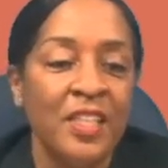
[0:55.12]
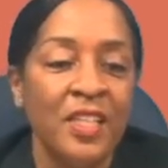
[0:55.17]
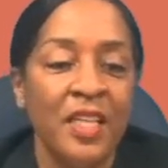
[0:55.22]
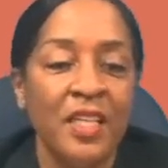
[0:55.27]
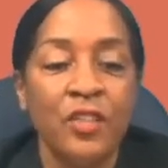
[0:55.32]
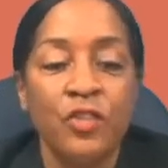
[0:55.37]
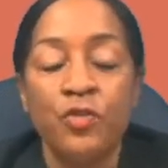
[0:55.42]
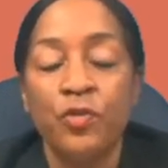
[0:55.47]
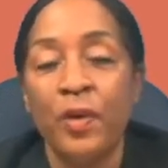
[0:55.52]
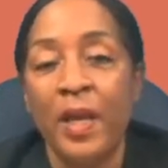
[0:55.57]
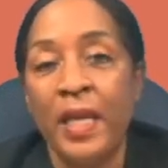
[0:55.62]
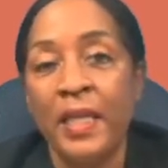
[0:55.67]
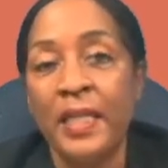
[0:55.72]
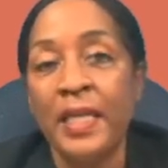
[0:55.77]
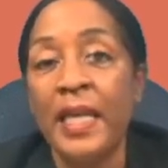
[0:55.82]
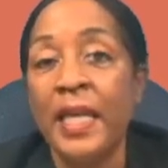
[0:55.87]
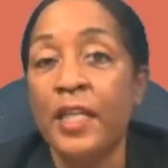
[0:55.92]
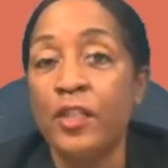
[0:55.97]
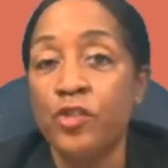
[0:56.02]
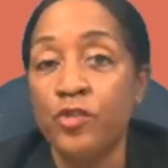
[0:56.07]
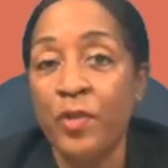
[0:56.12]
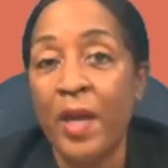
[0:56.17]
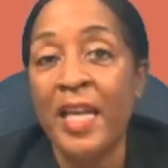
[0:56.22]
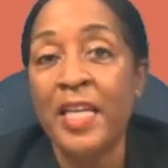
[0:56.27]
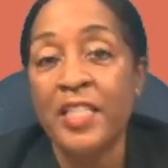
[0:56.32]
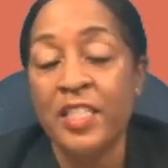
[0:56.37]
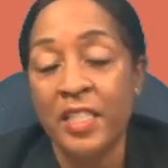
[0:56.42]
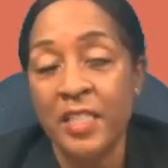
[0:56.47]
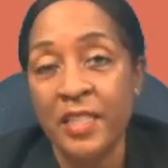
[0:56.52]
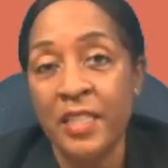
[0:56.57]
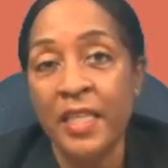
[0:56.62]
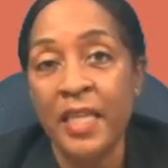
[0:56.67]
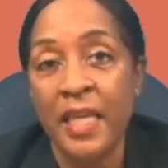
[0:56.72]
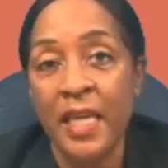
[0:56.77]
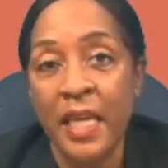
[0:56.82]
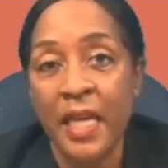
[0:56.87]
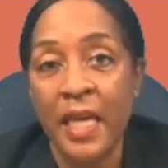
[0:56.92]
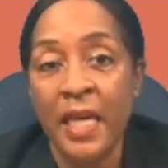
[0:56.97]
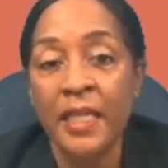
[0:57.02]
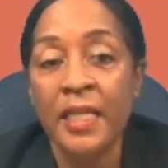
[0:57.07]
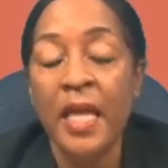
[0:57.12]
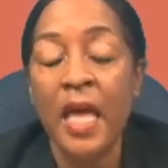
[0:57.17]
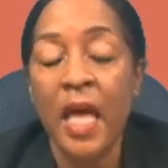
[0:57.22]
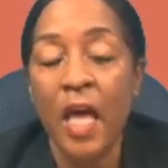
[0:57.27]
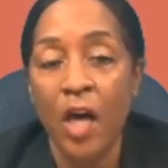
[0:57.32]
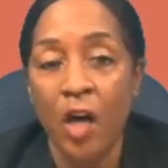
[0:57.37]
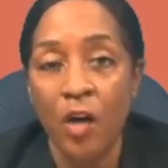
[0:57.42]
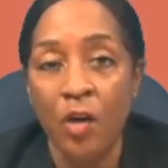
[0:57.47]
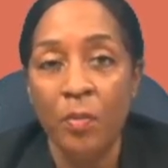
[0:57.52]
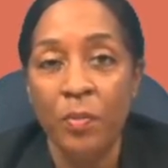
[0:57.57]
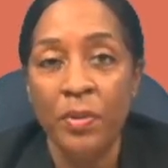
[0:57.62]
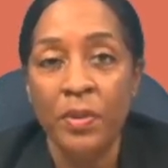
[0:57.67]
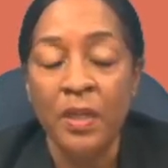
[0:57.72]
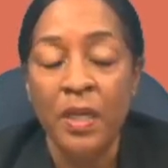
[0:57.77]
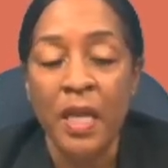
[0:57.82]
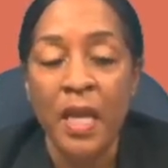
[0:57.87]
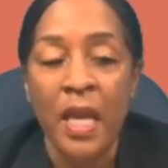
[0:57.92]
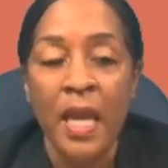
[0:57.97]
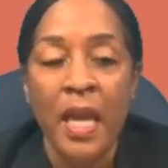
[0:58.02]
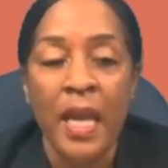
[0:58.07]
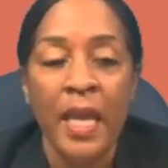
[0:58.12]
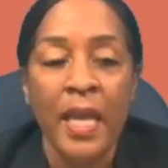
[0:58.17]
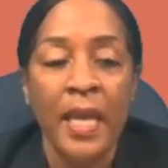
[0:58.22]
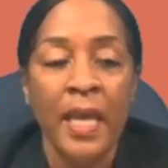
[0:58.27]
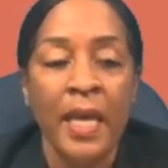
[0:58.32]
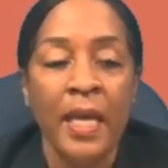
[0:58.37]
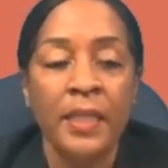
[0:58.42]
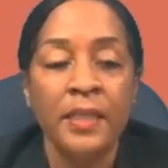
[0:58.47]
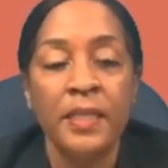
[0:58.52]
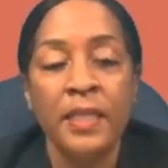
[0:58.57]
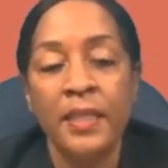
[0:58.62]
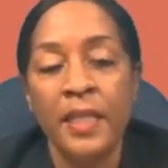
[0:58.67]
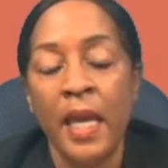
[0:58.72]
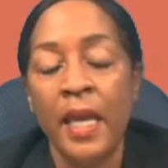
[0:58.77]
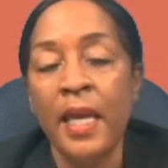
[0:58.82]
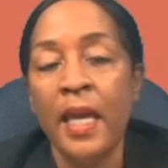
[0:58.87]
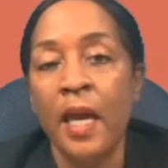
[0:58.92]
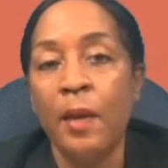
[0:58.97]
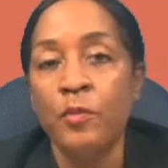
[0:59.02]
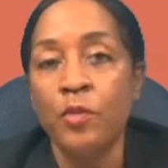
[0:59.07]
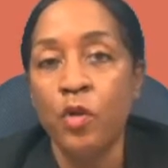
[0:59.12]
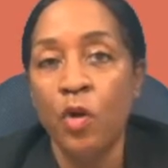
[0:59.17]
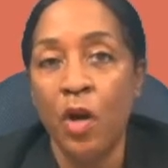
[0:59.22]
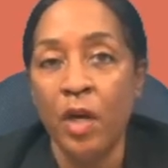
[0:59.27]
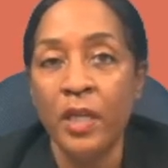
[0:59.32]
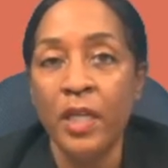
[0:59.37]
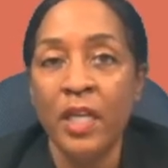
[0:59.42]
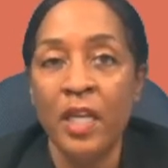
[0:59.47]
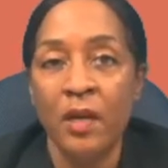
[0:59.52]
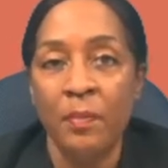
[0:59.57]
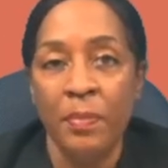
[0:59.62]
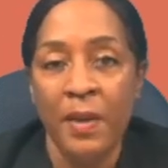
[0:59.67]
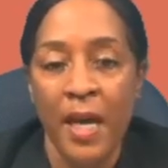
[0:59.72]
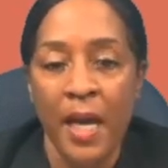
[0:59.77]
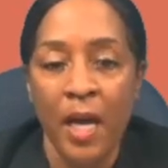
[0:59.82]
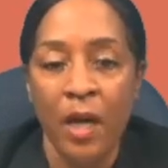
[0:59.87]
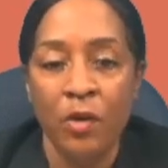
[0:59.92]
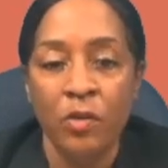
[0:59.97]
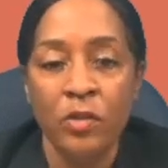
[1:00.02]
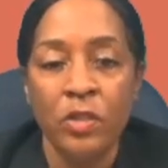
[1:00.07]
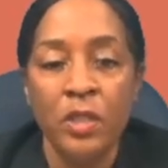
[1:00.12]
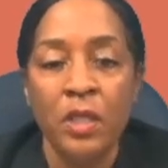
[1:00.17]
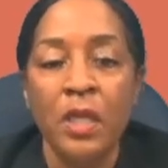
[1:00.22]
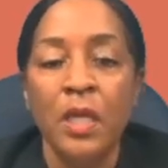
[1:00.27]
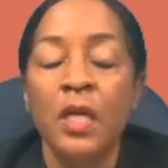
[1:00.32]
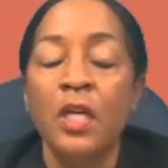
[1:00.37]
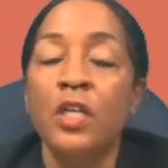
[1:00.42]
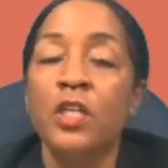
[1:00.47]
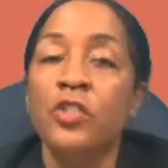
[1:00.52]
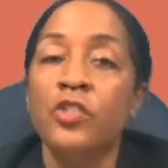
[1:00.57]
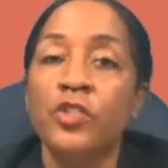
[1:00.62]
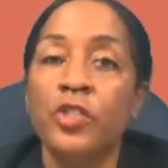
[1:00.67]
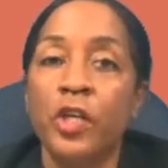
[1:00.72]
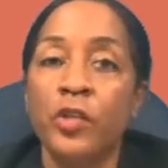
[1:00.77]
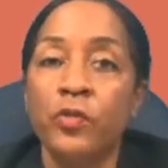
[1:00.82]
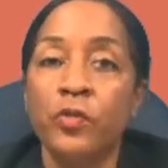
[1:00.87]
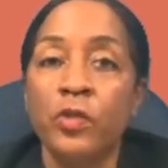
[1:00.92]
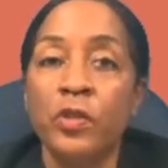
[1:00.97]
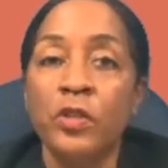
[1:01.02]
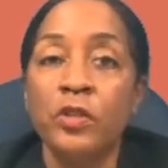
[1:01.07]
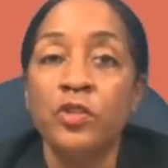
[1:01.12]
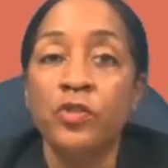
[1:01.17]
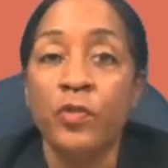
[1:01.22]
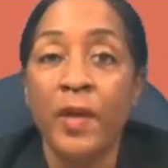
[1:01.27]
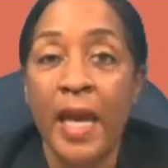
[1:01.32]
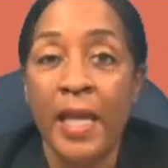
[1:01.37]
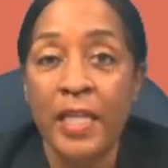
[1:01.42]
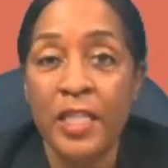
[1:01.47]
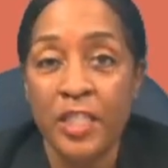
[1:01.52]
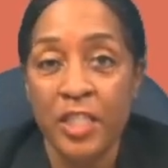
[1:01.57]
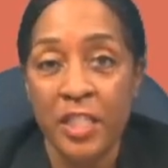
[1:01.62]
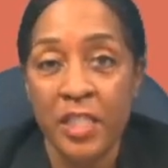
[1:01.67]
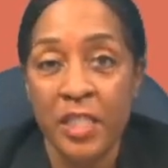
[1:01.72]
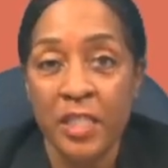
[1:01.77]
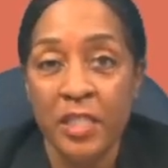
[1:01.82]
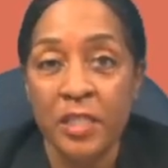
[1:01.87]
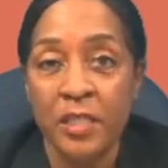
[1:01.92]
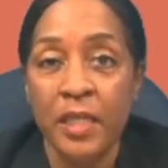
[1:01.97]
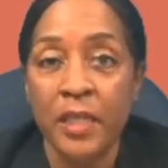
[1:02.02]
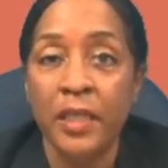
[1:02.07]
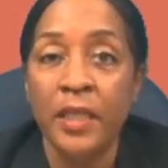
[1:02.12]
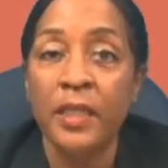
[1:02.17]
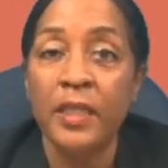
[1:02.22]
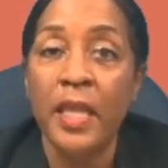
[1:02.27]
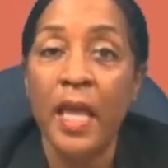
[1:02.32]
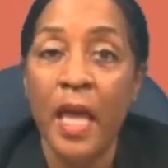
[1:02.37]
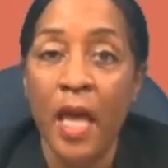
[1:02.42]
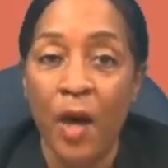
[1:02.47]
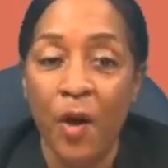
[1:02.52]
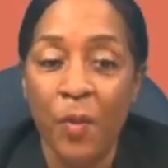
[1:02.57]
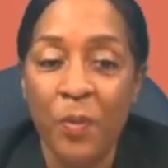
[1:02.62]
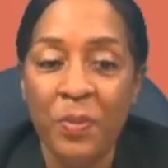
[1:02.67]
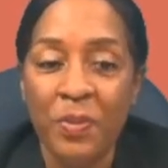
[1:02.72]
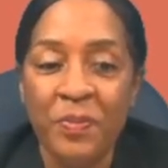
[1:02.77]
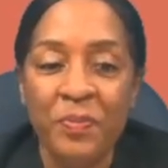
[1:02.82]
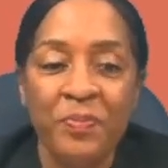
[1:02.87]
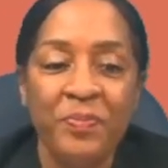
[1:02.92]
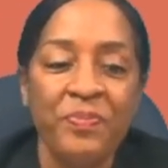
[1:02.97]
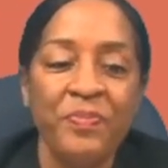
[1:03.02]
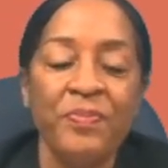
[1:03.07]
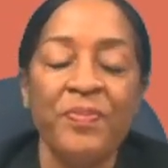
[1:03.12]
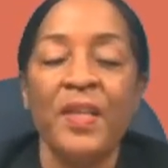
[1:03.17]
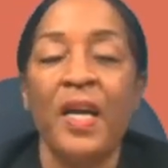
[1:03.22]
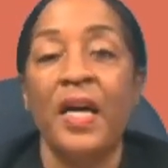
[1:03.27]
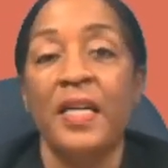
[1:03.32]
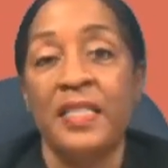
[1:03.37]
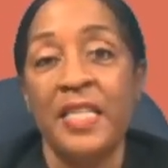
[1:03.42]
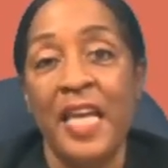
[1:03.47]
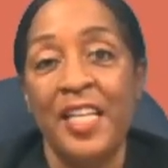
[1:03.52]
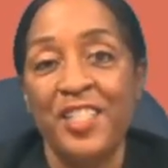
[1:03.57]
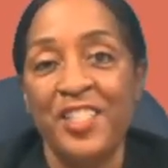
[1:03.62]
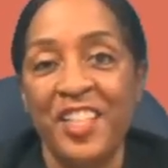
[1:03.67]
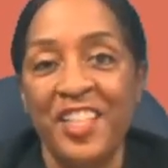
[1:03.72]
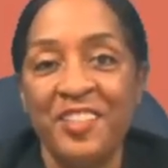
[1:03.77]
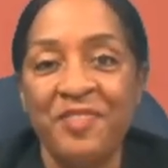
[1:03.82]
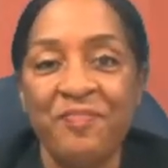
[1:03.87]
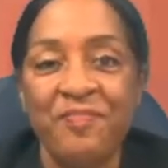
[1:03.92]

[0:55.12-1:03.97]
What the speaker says: Training and strategies can help. And today I'm talking about general strategies that can help to improve attention.